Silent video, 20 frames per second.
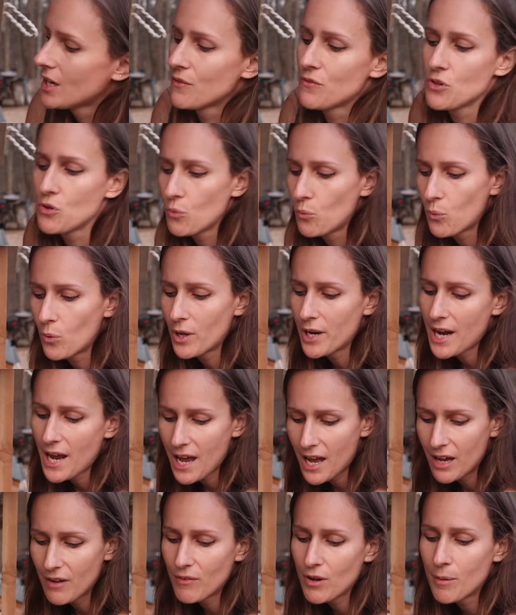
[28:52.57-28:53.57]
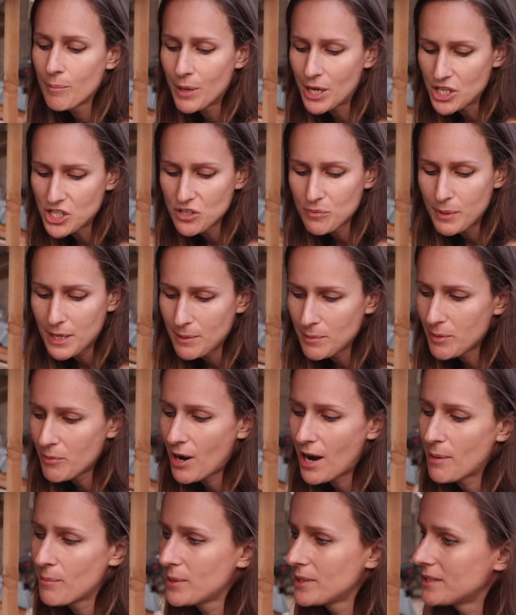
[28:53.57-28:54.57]
If you wanna have a bunch of baby
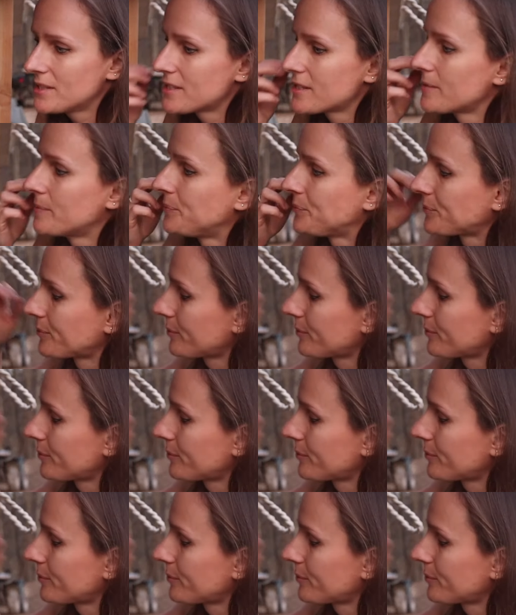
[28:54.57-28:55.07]
rabbits,